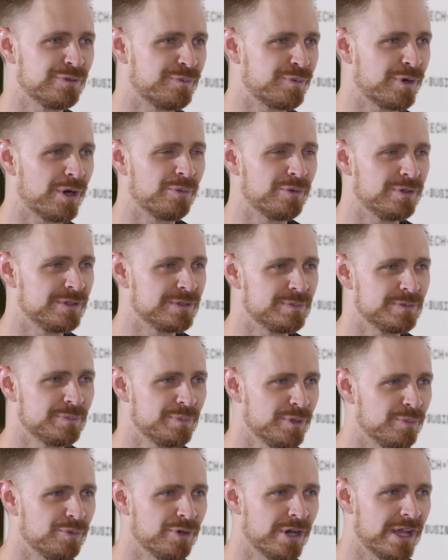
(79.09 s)
we've probably
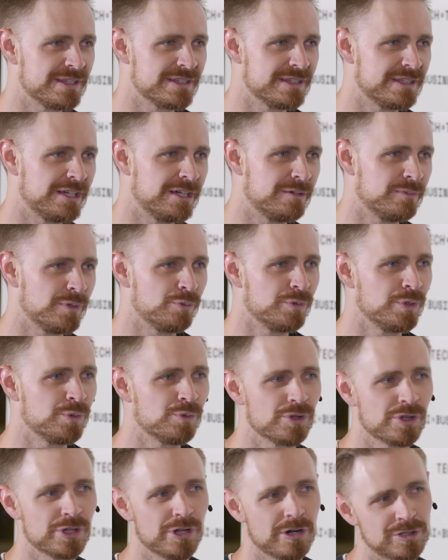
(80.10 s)
put brands in there, but we
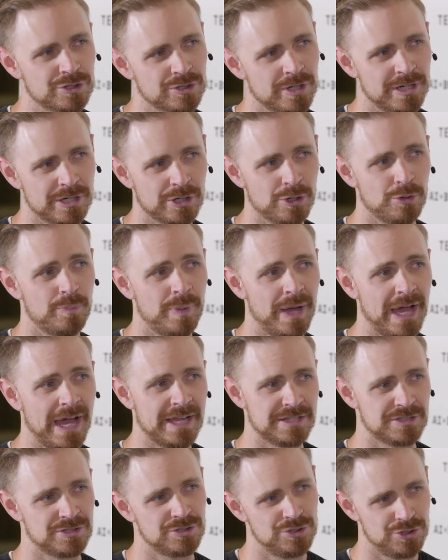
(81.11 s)
really are trying to go
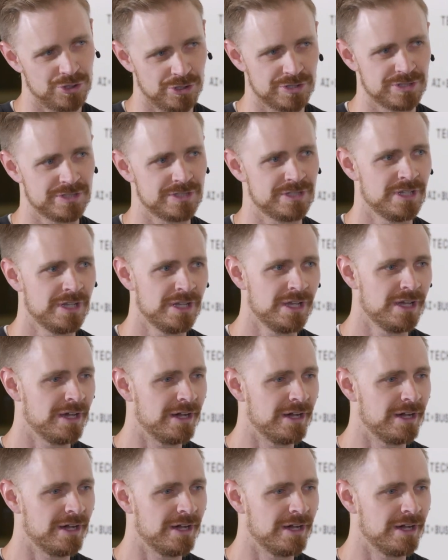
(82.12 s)
past just